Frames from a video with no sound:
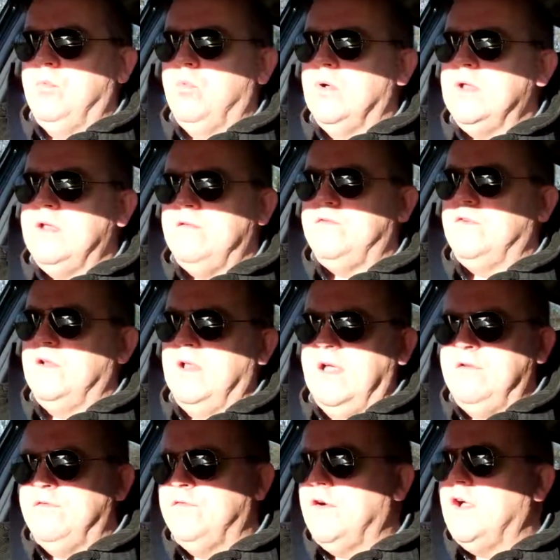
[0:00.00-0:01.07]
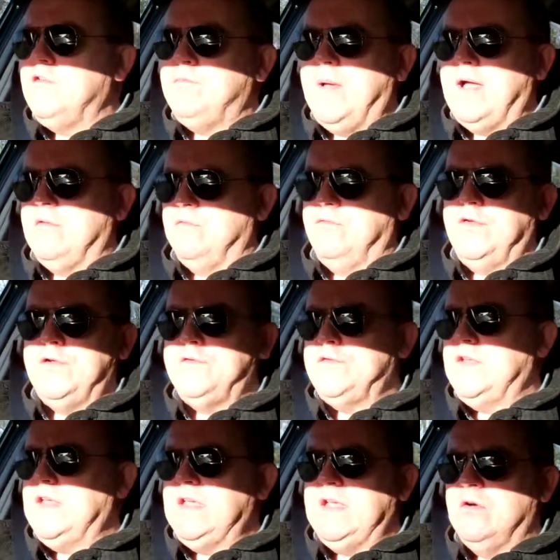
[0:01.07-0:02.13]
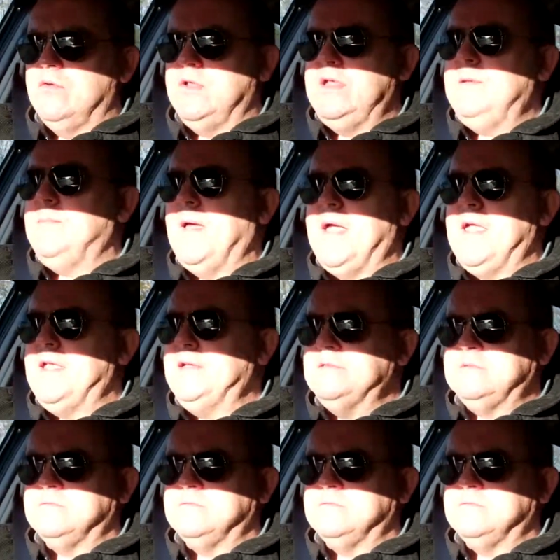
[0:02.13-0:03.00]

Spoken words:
won it for like £5.50 on eBay.